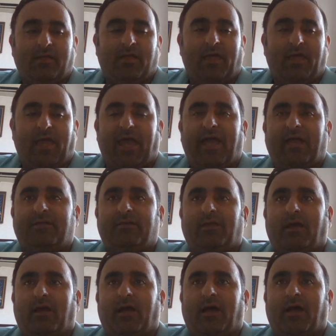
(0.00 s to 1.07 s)
and
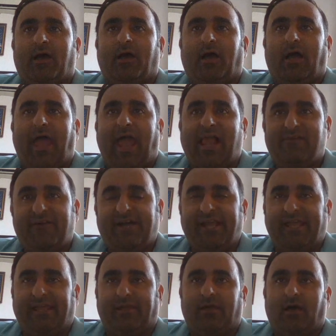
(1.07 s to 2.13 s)

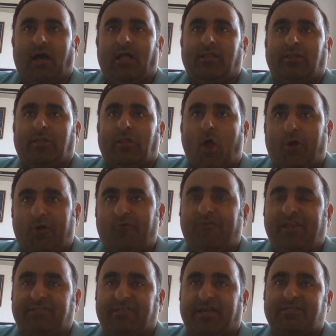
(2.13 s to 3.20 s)
already a lot of
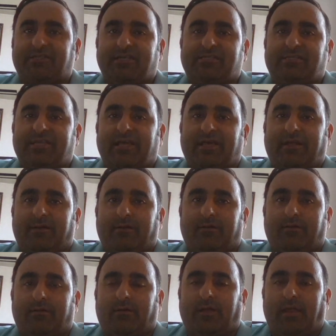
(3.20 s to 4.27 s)
research is there
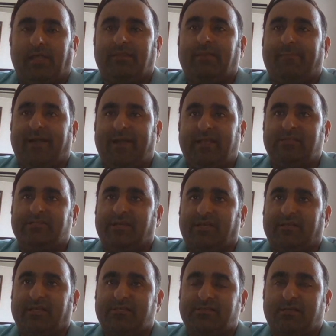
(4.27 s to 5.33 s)
in the medical
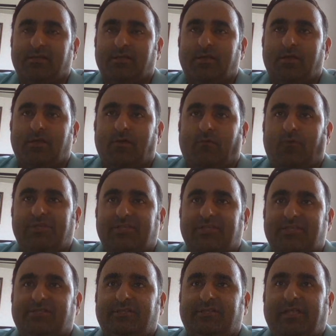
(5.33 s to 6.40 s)
journals. We
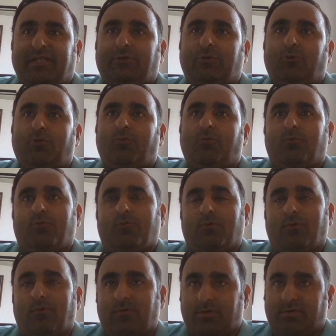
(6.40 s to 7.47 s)
just need to
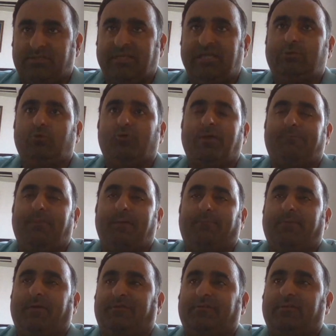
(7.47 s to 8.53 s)
see through the
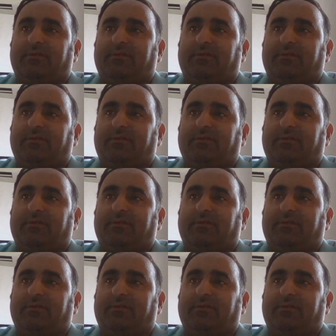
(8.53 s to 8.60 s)
papers.